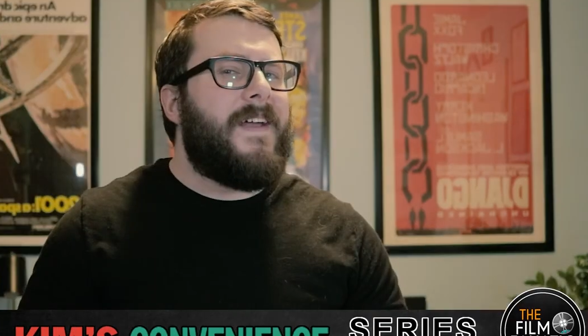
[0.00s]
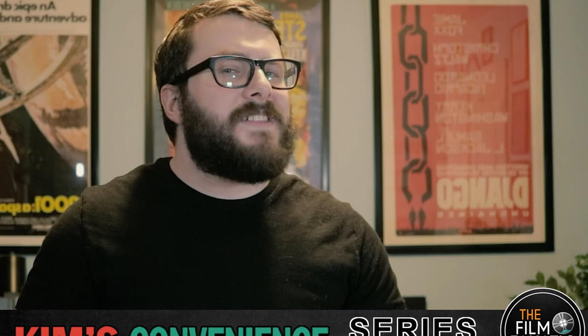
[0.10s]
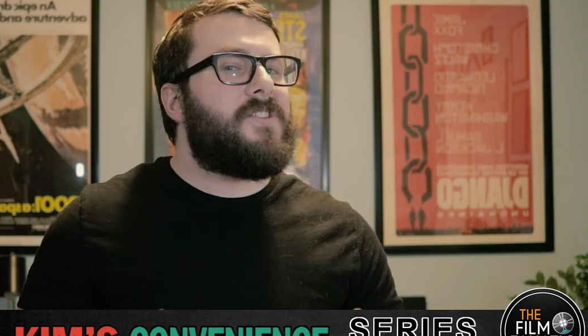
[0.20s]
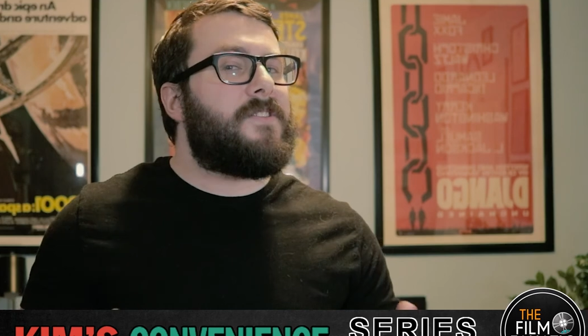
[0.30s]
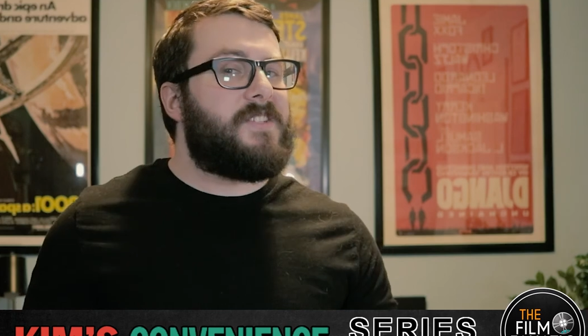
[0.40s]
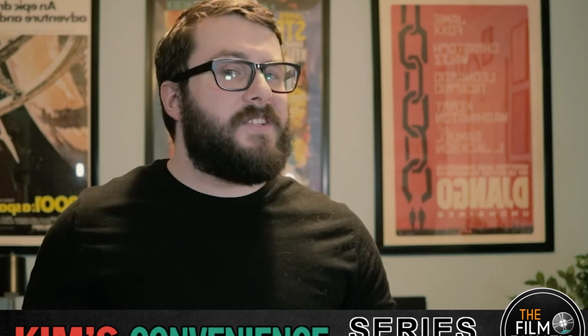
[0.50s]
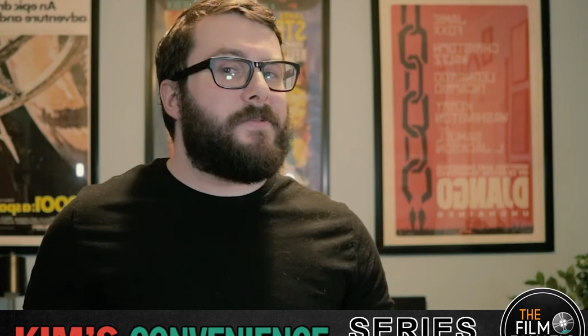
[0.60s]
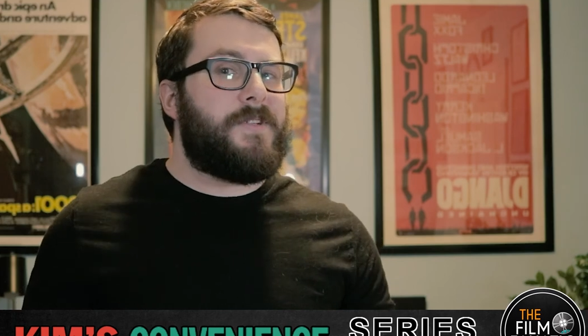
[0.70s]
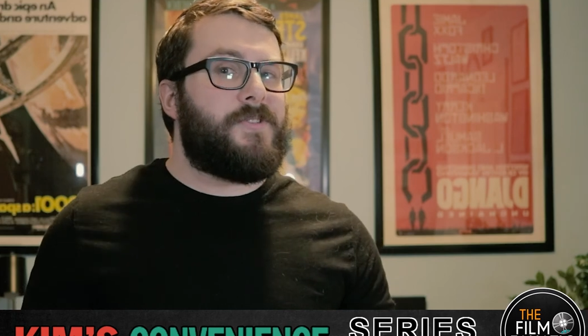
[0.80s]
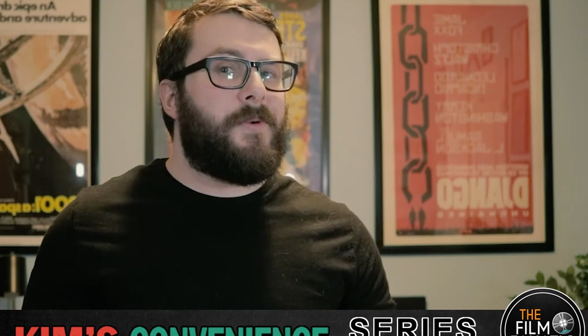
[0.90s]
that's our
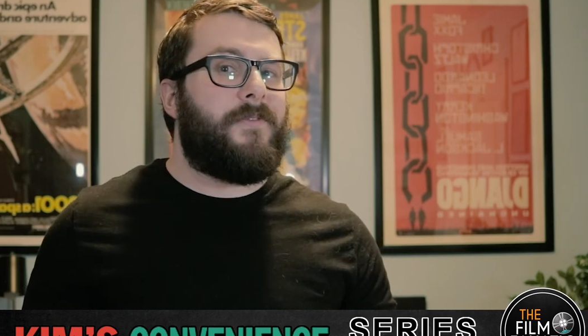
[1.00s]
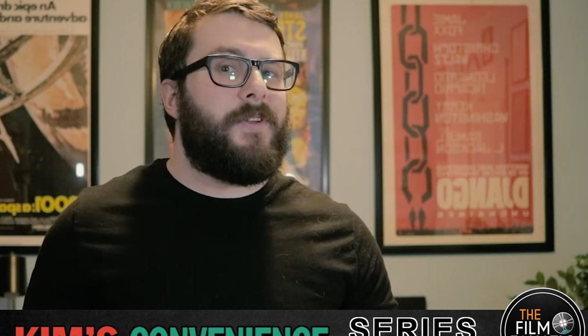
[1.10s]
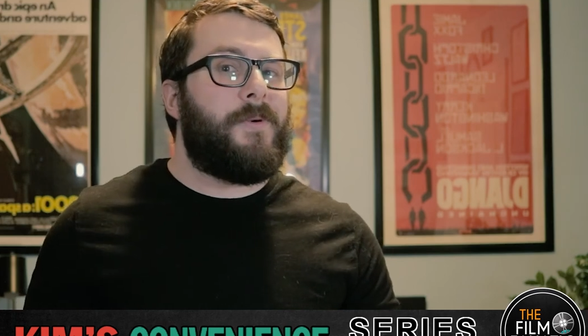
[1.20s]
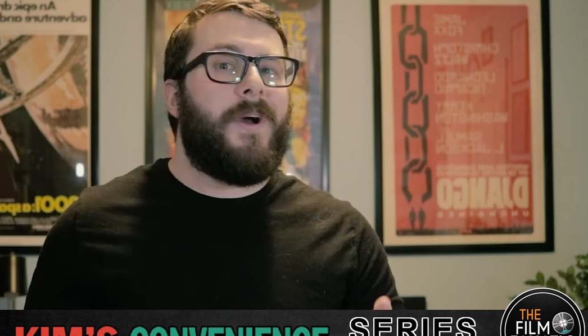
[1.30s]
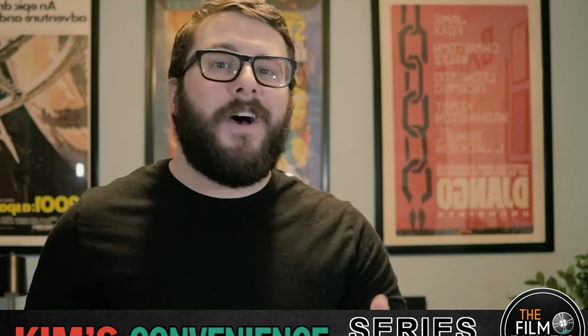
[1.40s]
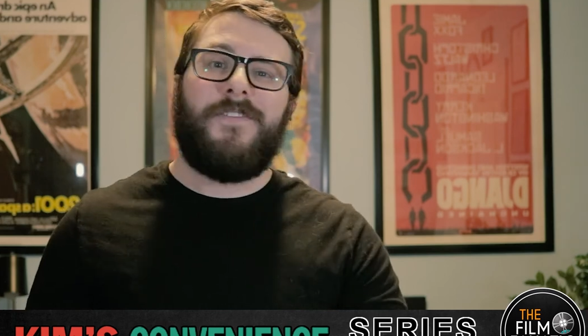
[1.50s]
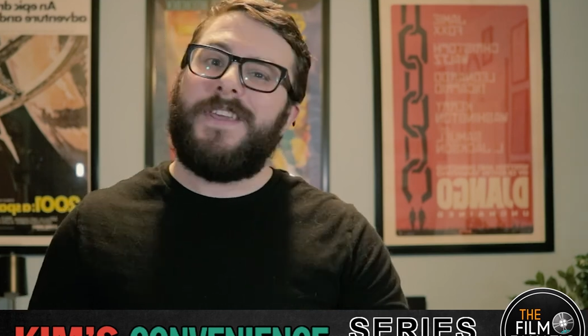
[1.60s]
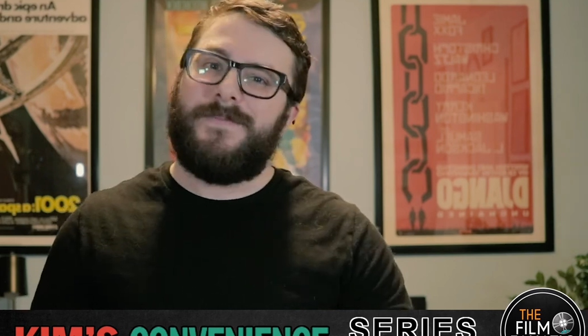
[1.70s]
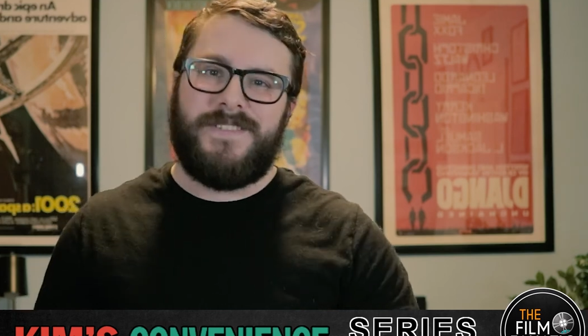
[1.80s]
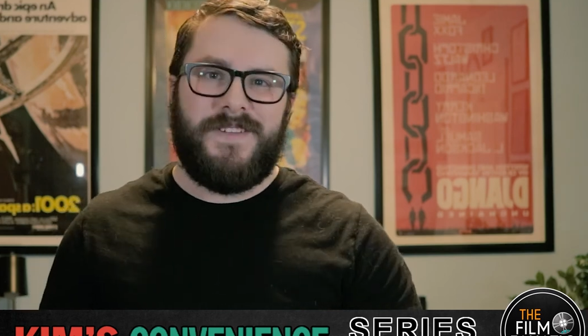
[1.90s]
series review of
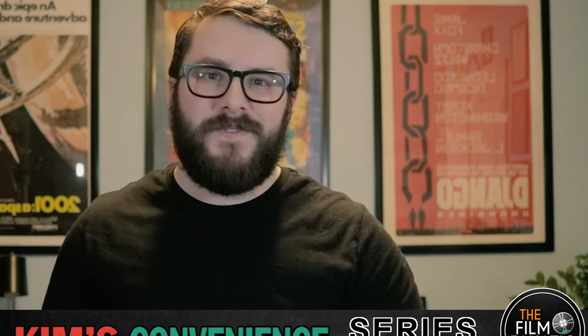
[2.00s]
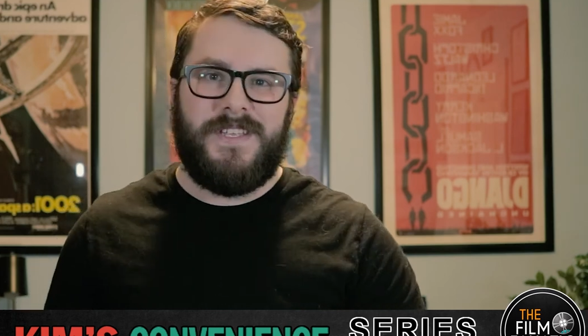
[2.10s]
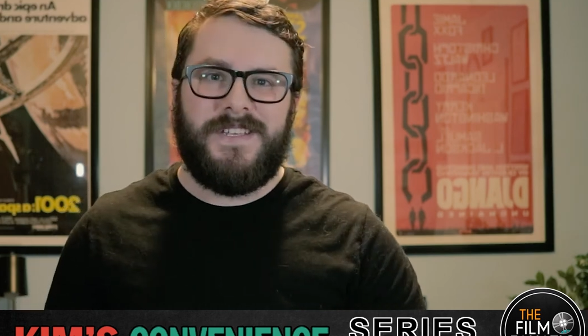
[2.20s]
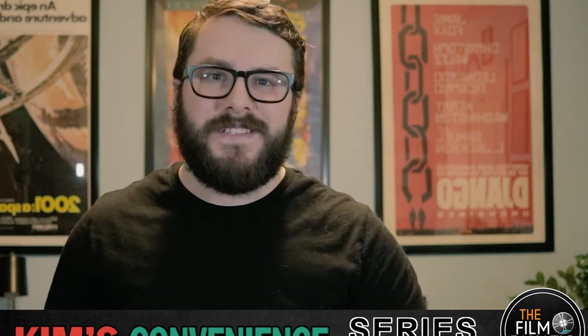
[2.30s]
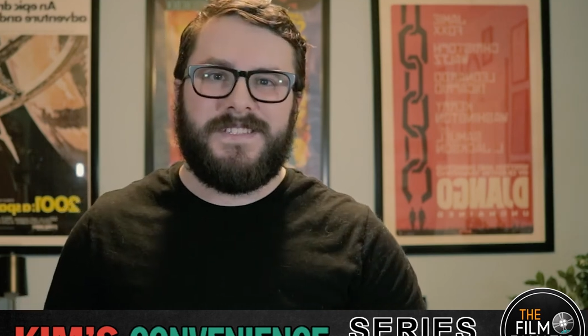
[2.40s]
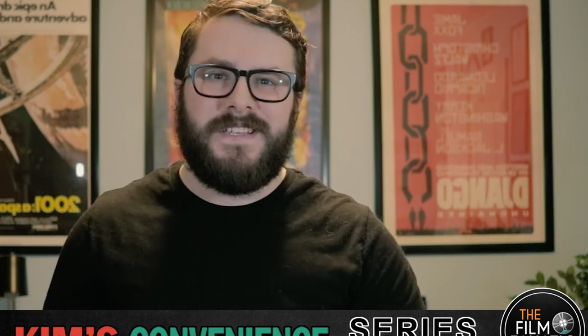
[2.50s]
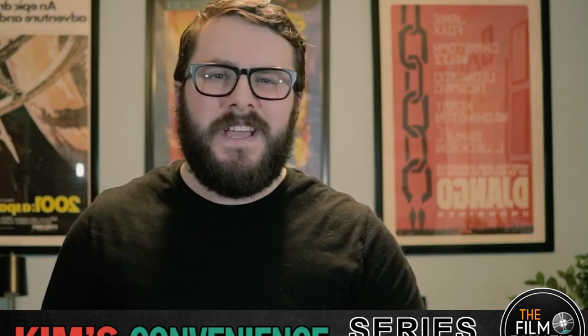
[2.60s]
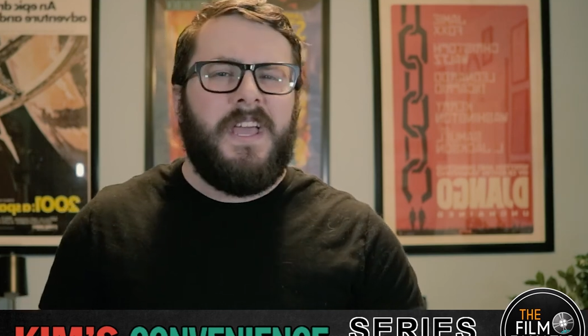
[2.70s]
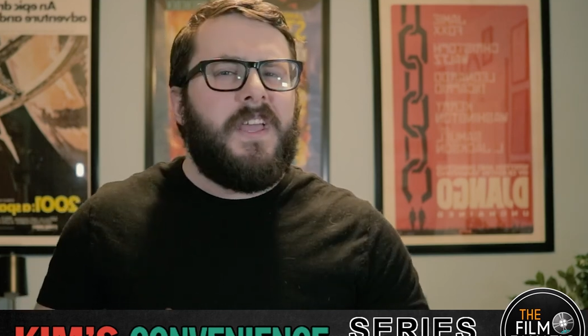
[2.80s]
Kim's Convenience.